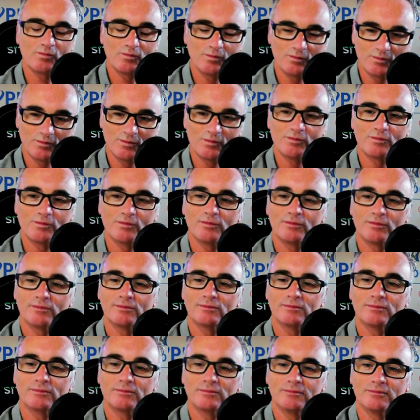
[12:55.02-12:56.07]

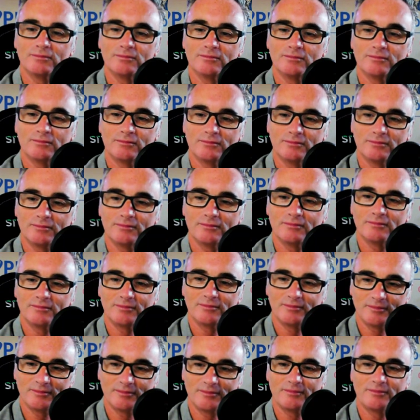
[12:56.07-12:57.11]

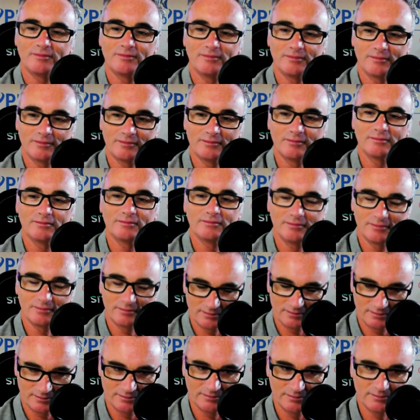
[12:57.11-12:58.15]

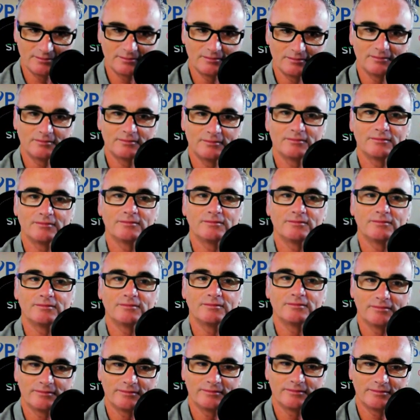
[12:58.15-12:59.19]

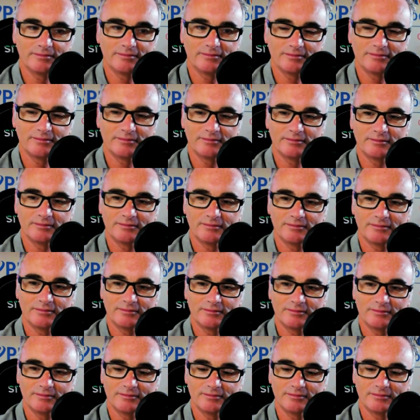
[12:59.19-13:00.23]

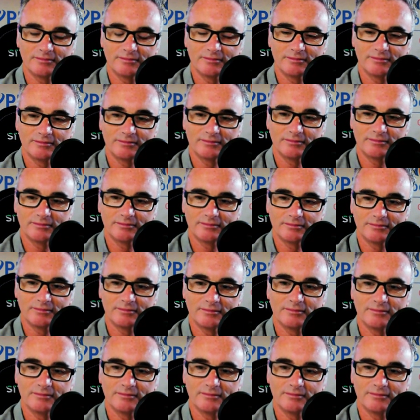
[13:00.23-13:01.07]
(not speaking)